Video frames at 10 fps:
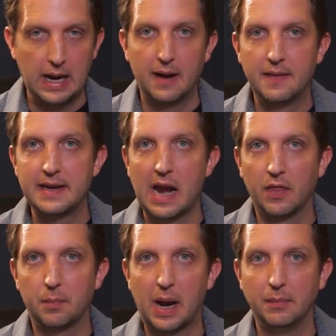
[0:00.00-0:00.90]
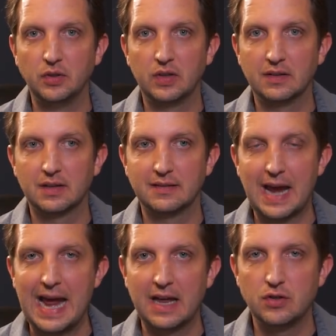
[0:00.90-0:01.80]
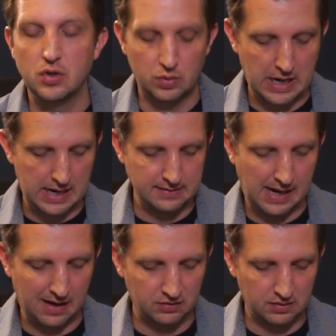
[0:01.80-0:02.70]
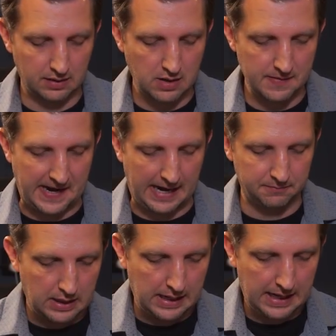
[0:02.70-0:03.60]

And then down at the bottom, you see it says add new contact. Click on that.